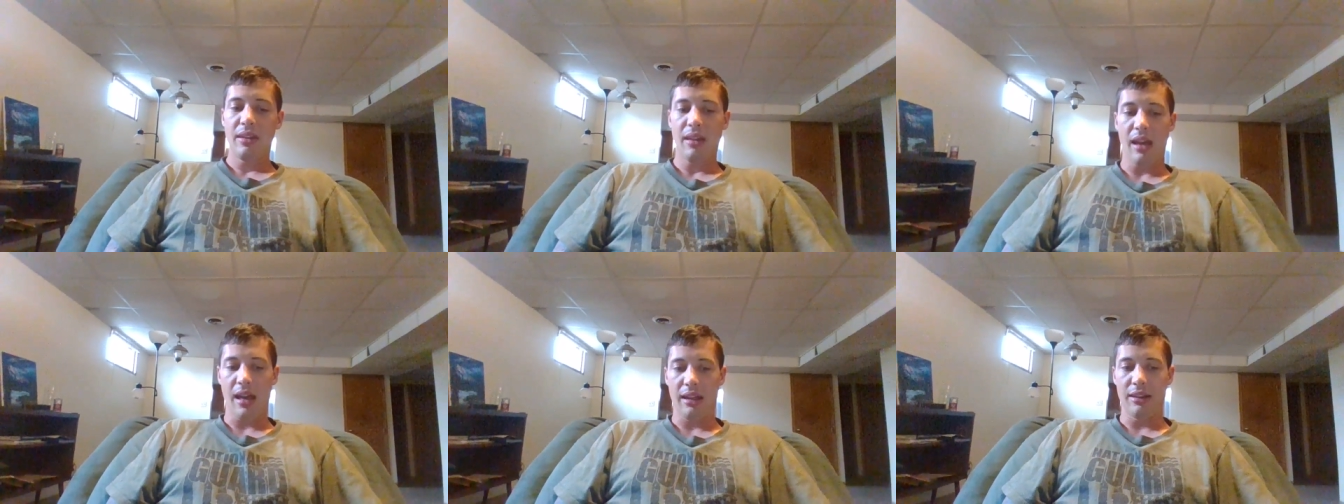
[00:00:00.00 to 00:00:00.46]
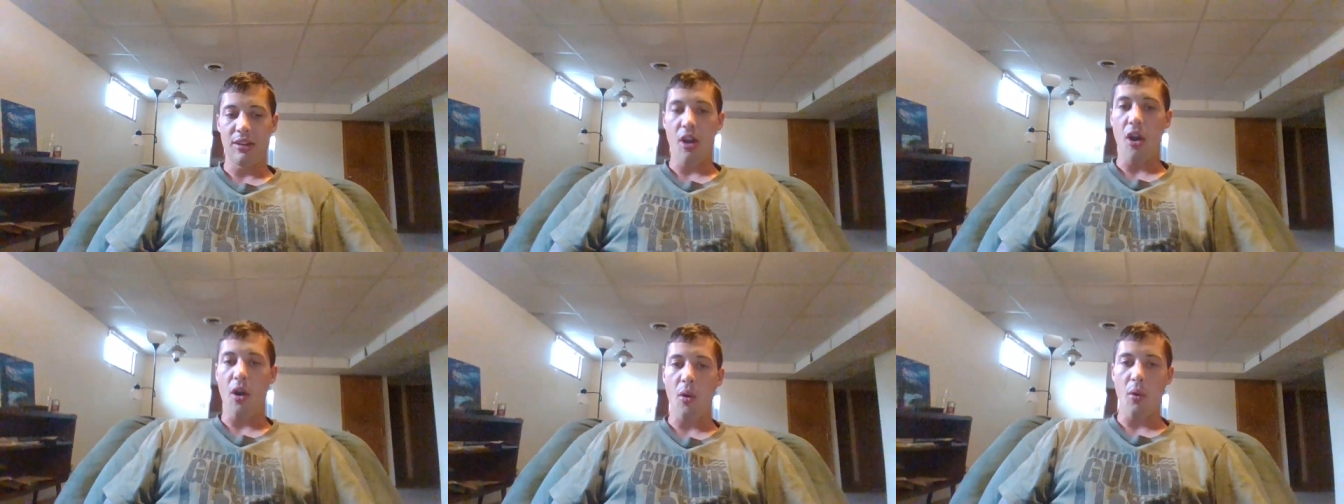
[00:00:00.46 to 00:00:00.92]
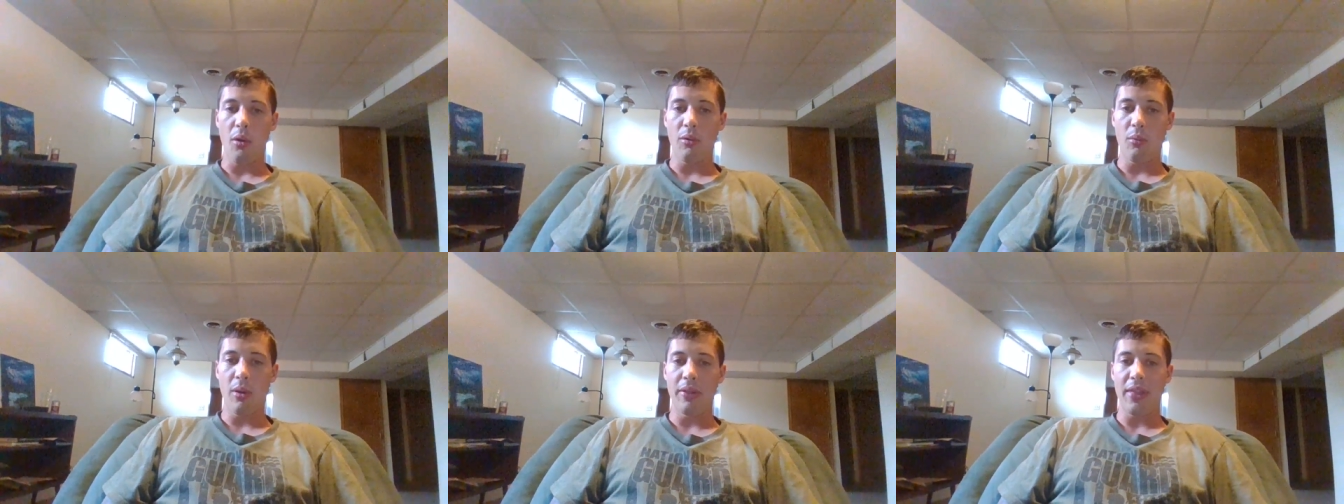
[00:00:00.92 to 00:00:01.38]
know
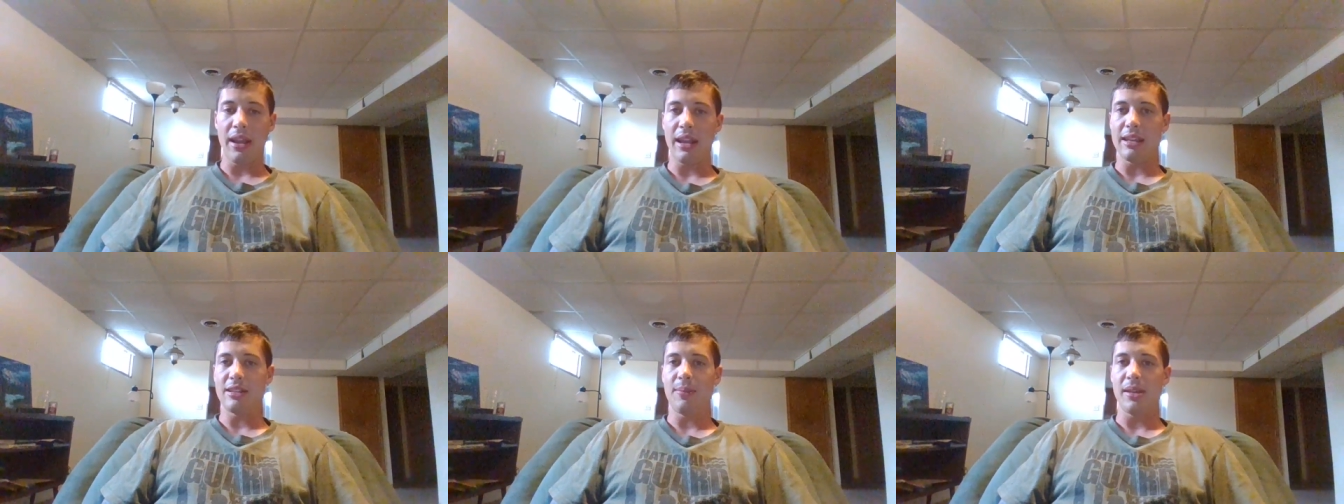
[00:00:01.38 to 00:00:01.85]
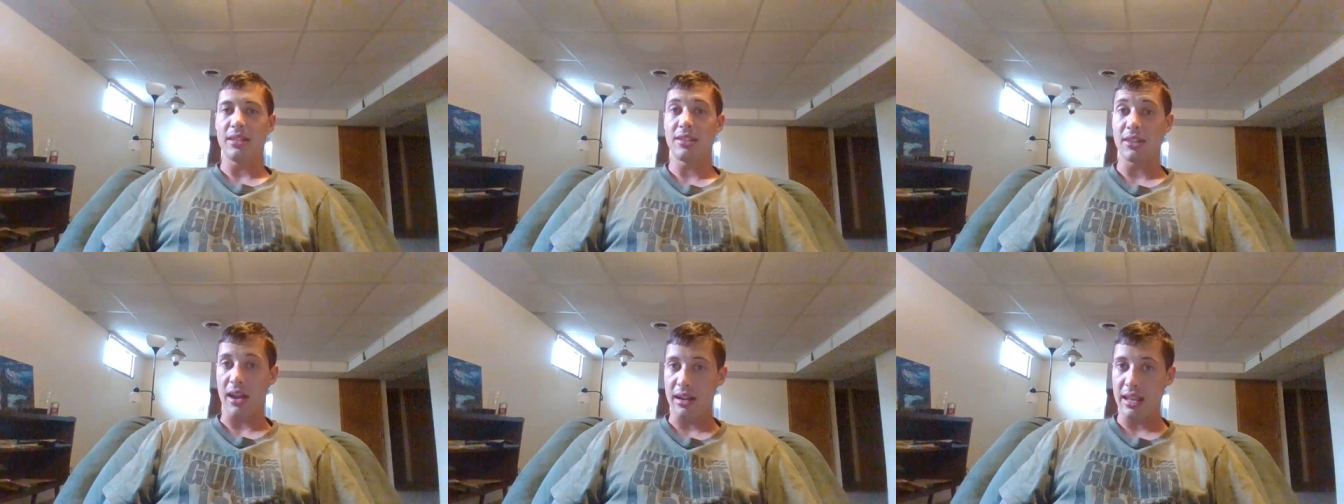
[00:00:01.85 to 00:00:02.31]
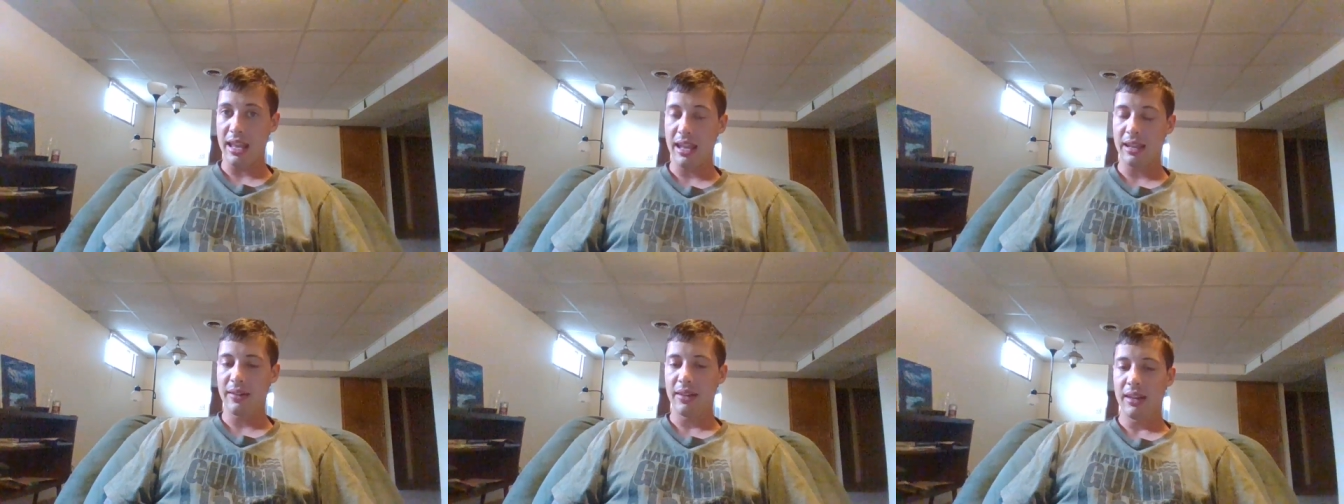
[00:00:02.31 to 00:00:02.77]
what they need to be
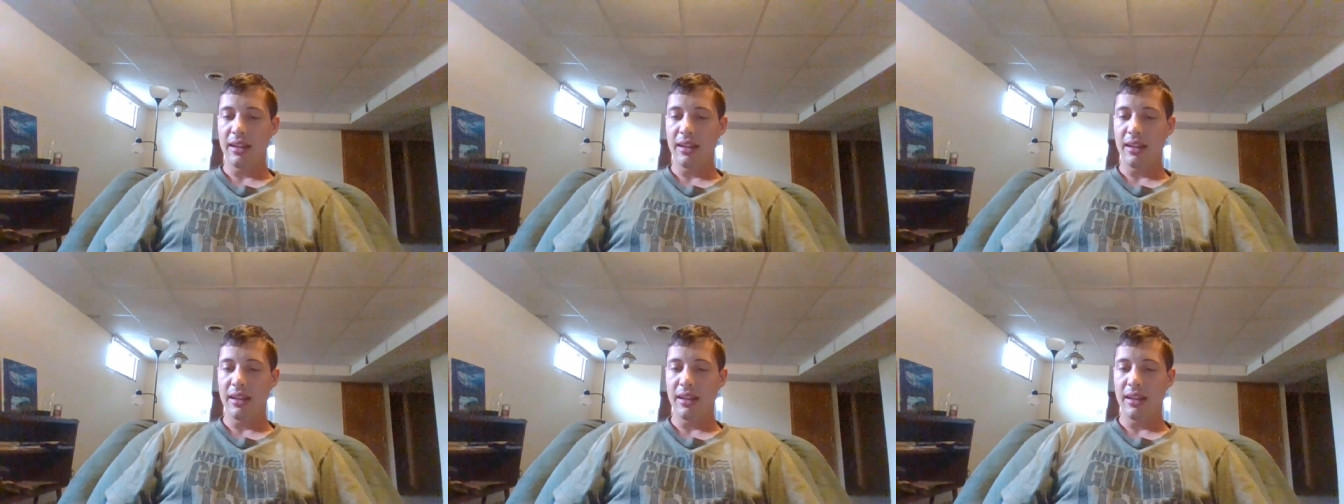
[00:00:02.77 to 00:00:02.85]
studying.